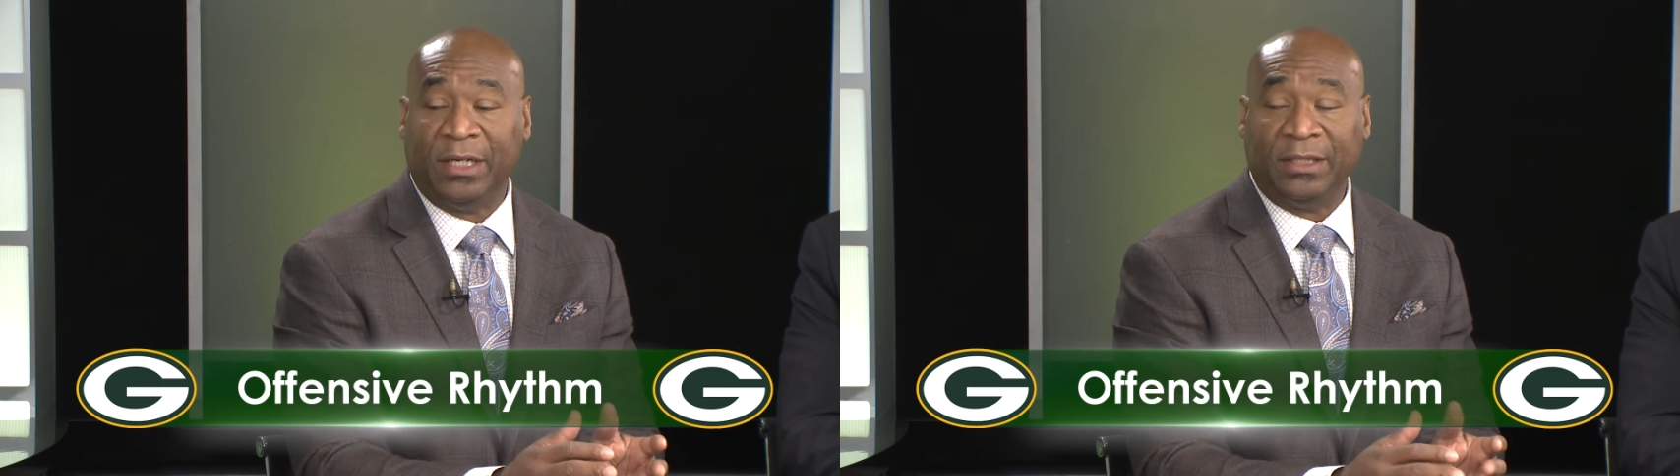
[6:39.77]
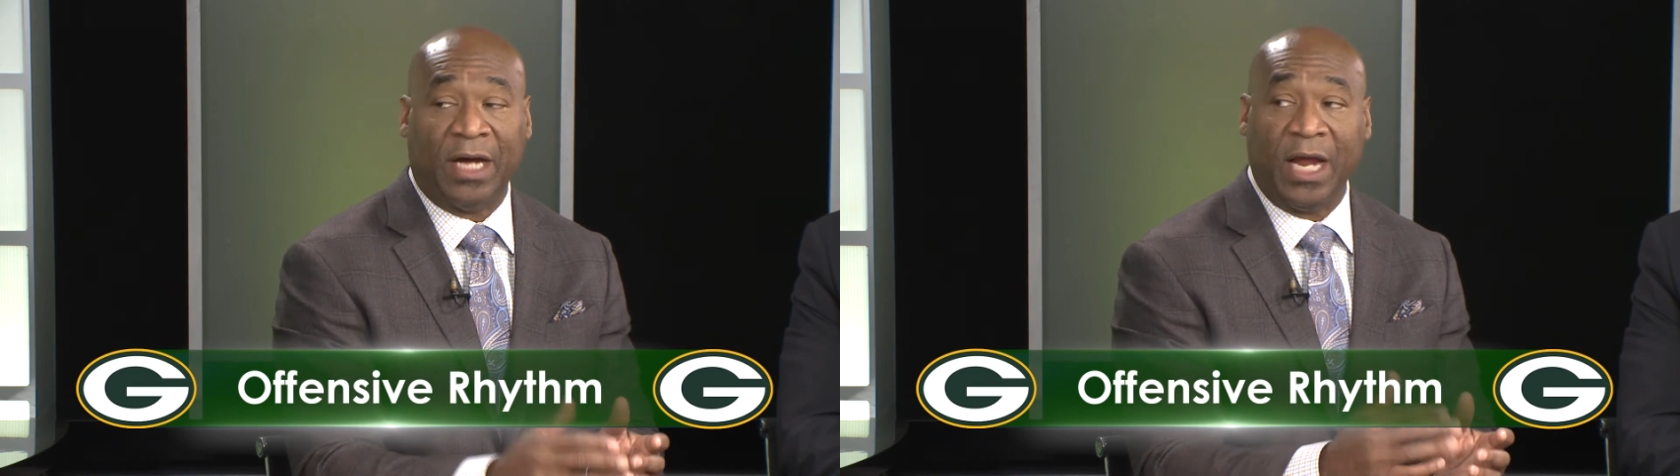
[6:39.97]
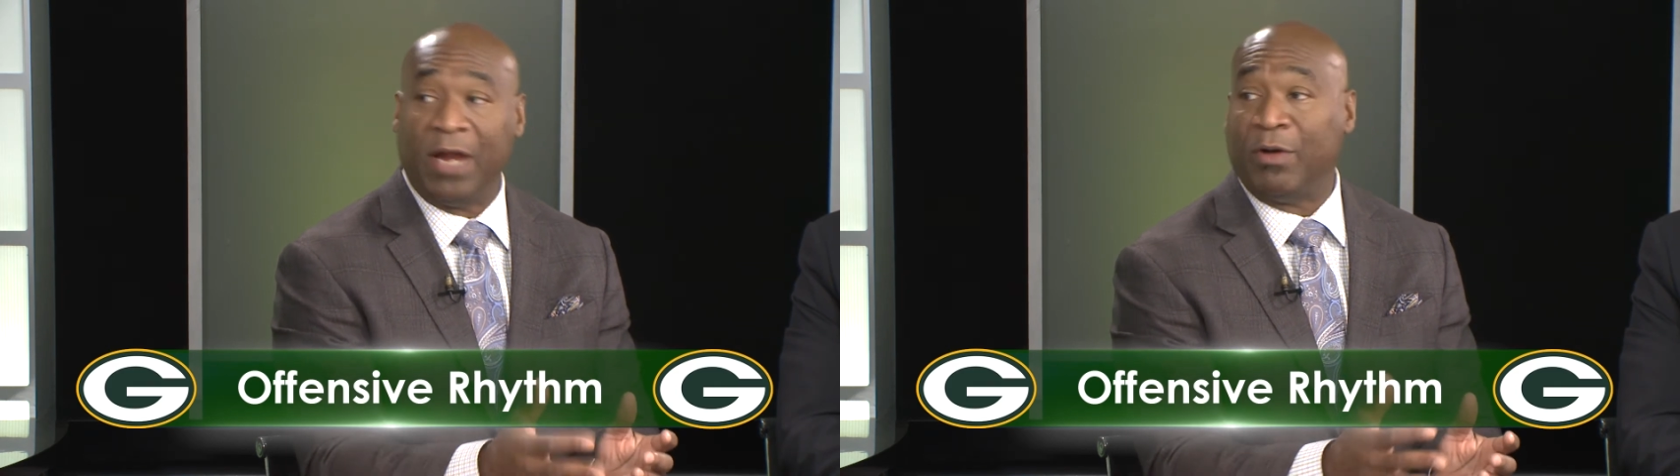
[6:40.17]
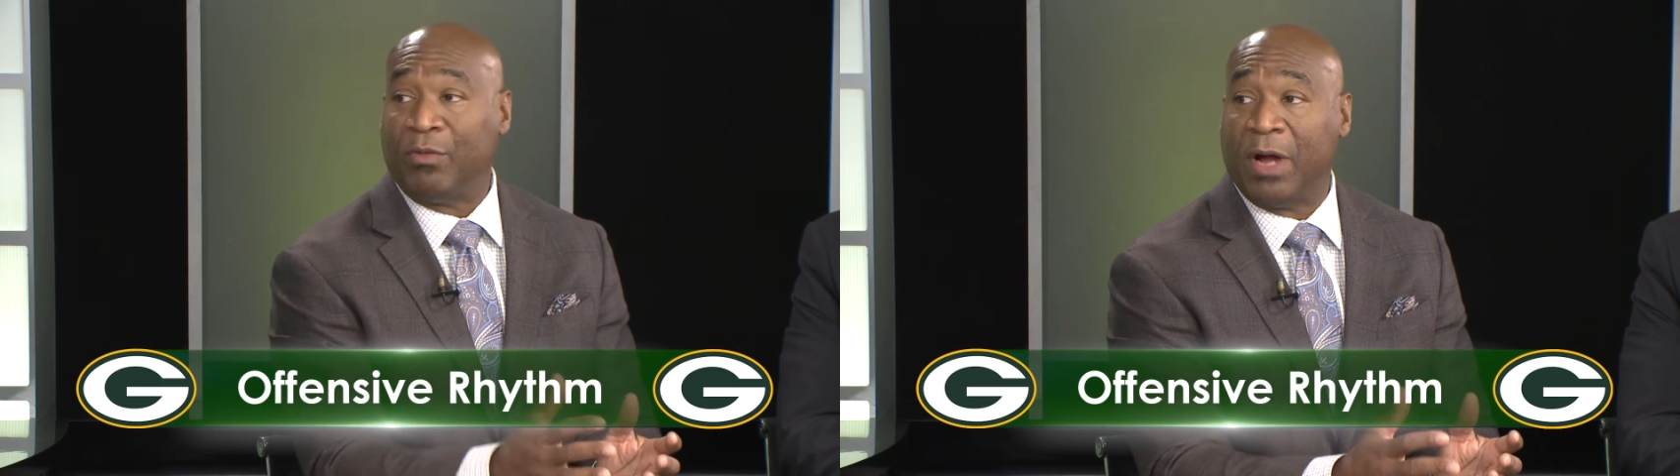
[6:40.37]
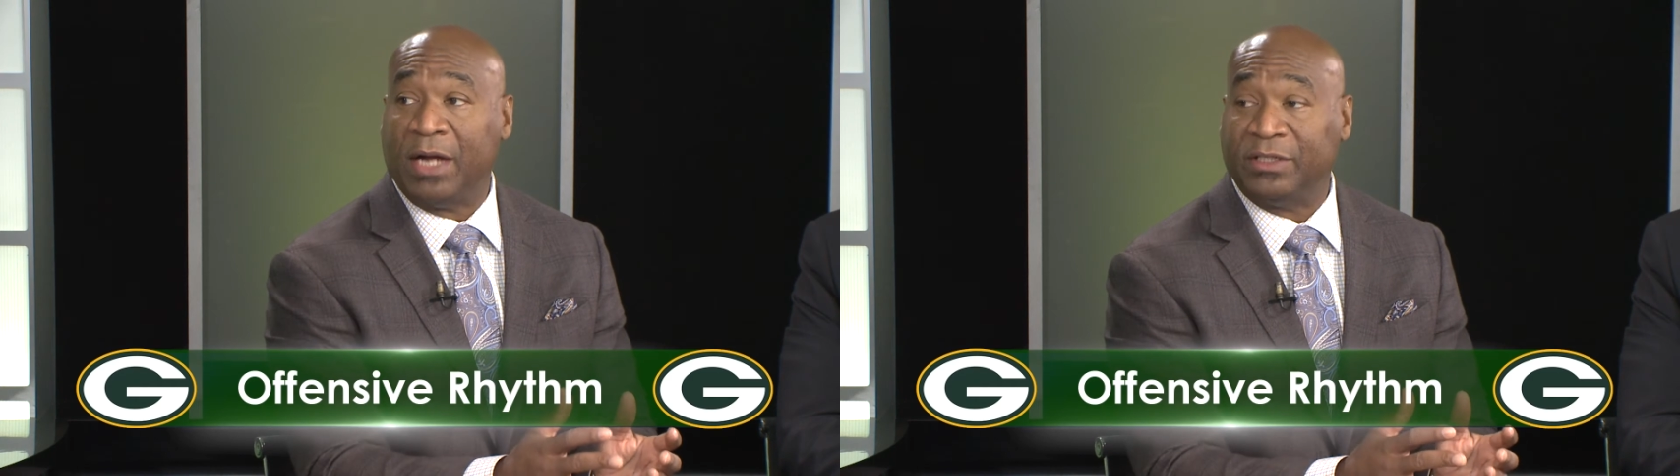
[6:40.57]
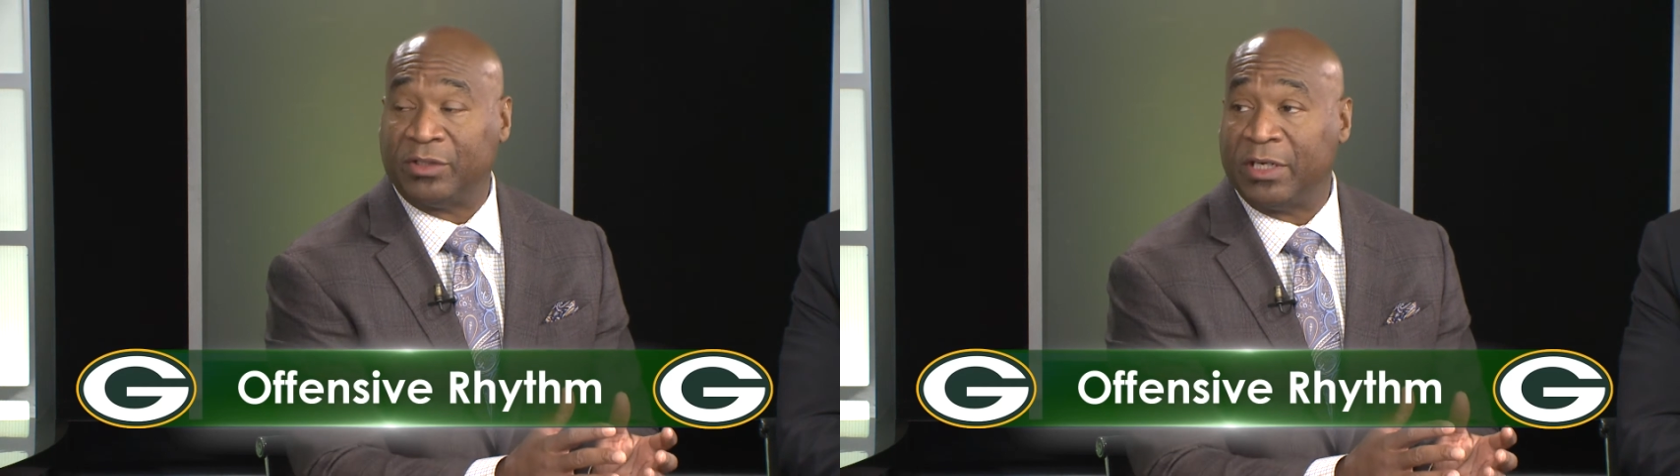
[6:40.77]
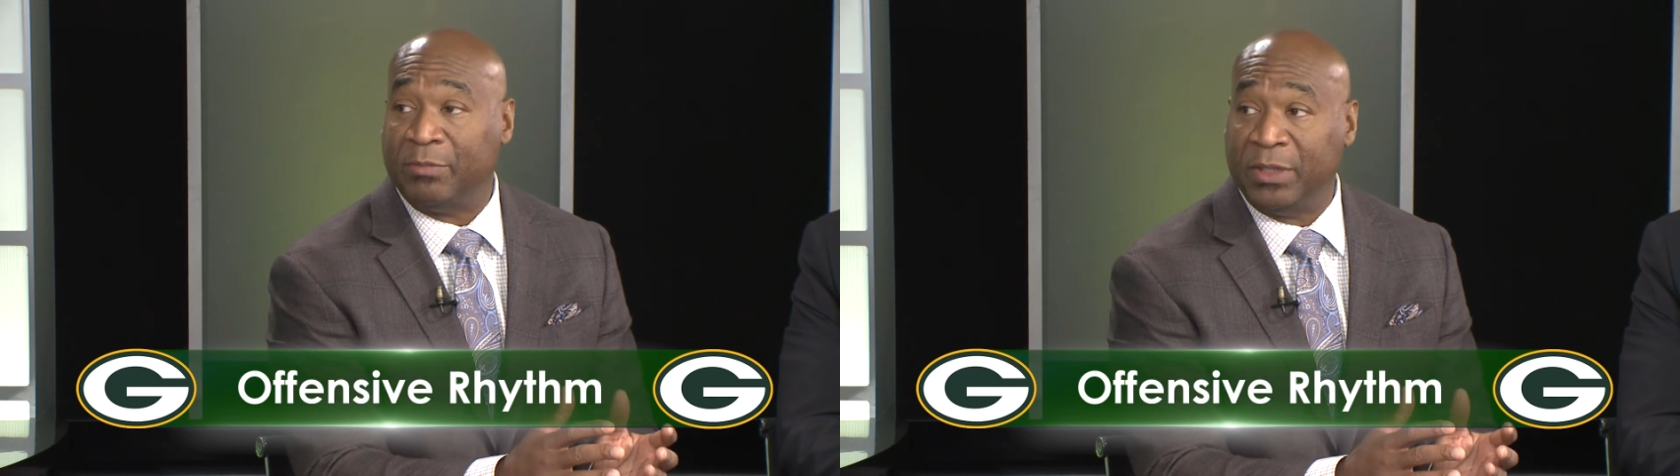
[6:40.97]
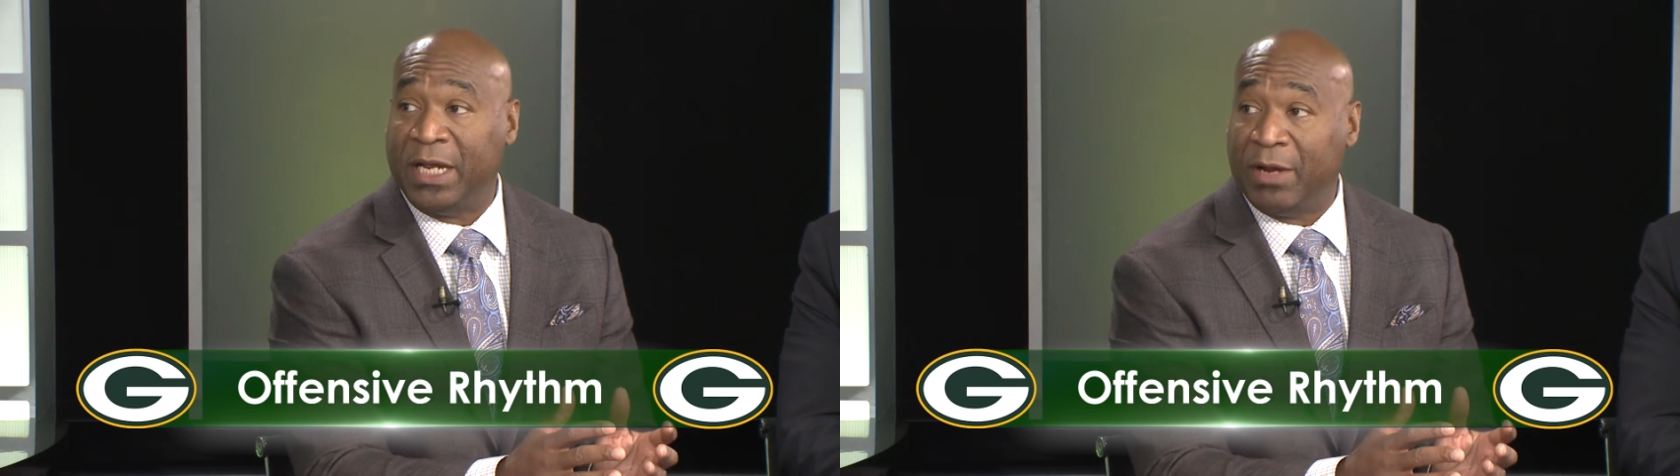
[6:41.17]
Now, Aaron Rodgers is going
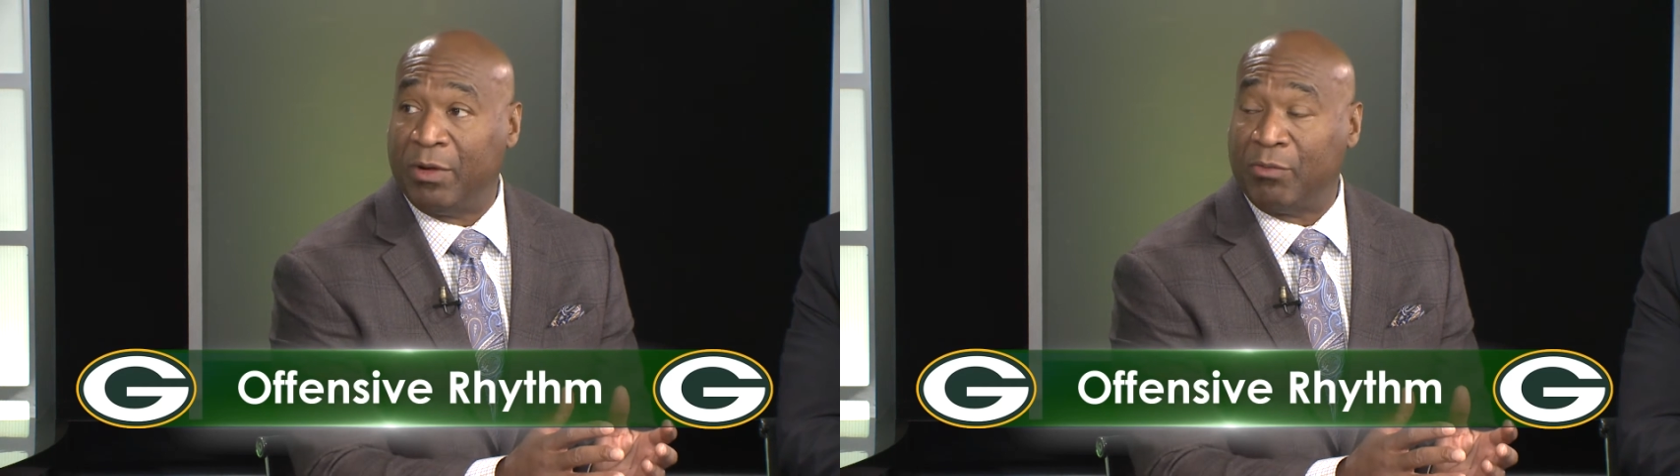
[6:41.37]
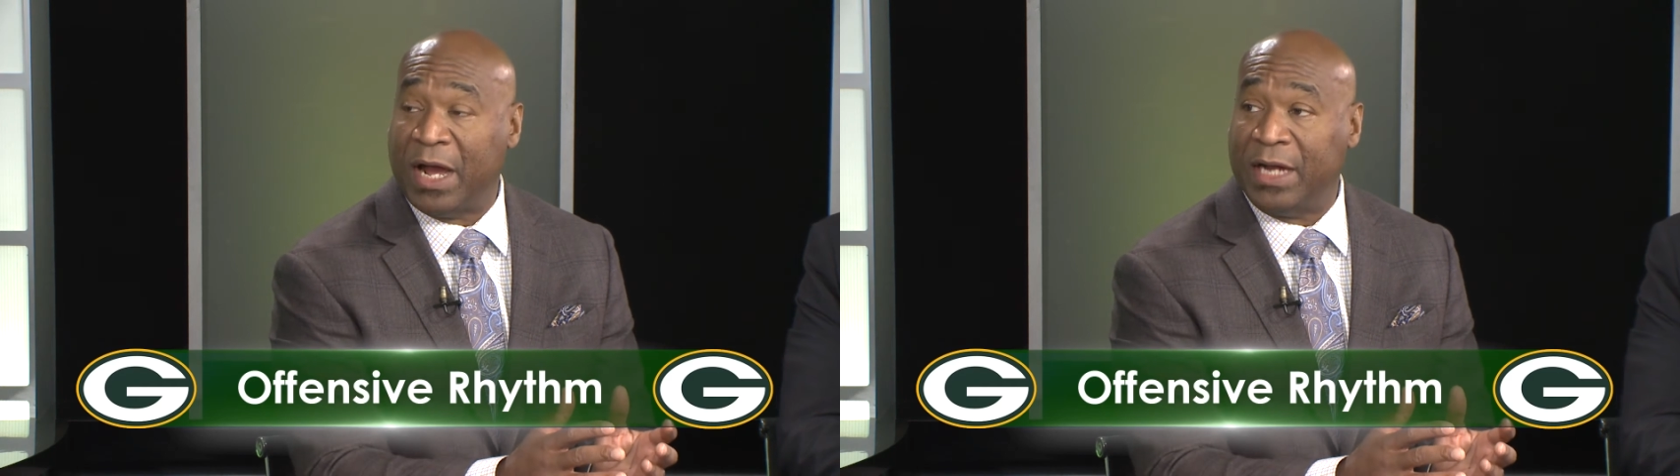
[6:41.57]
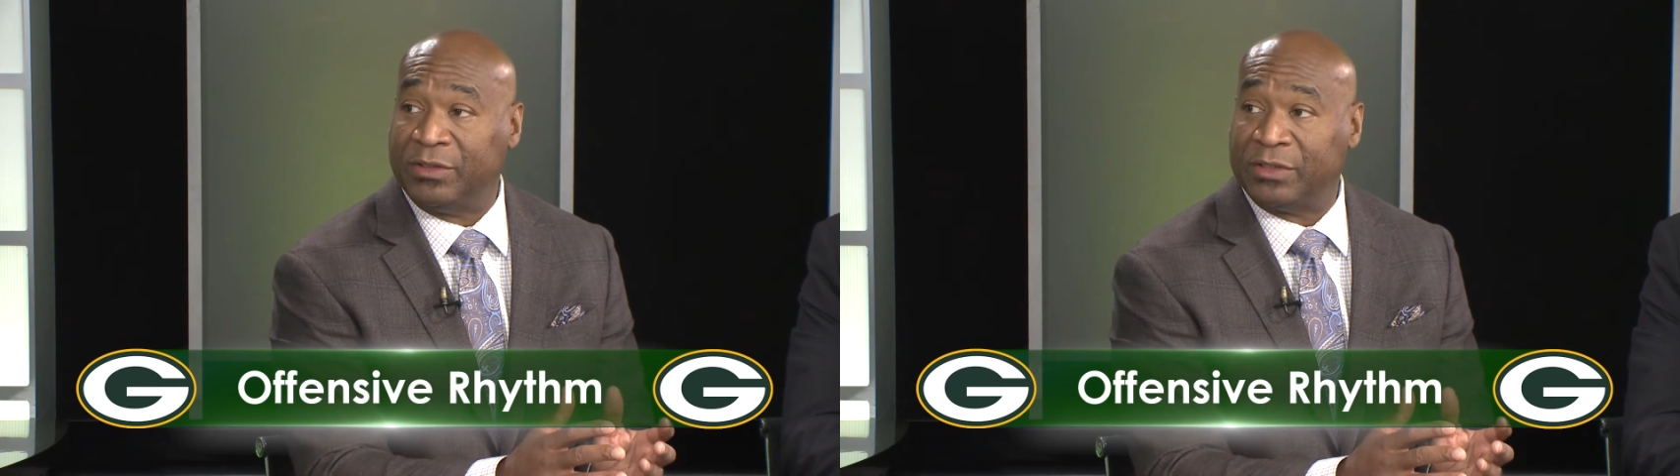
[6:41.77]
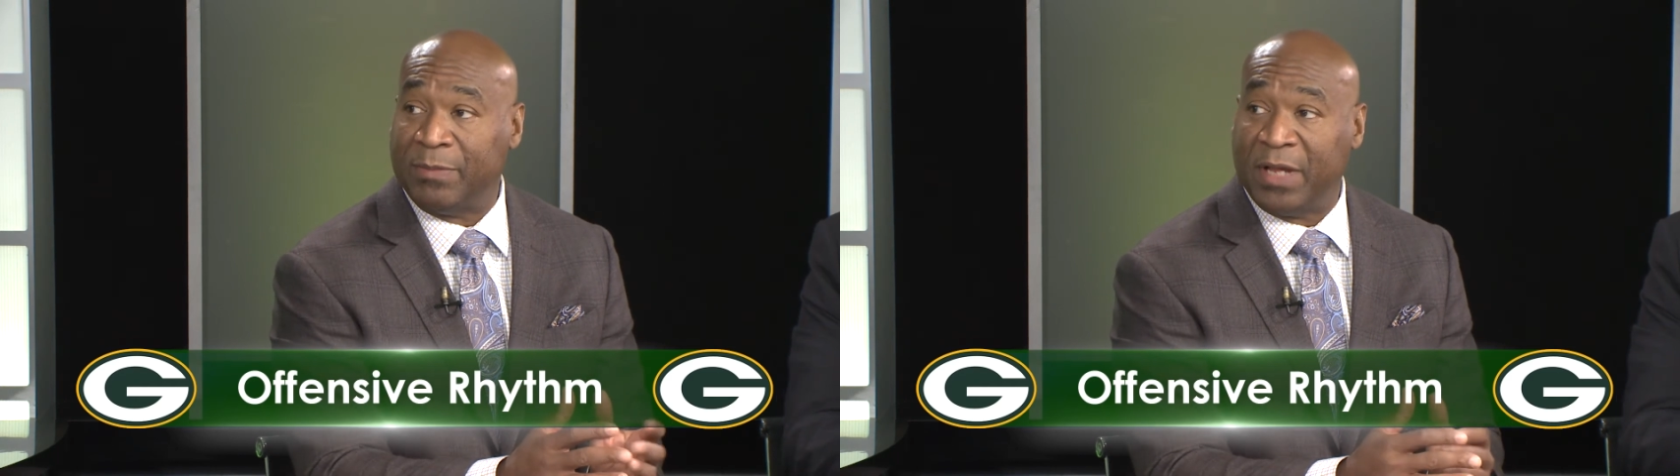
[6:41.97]
to be Aaron Rodgers.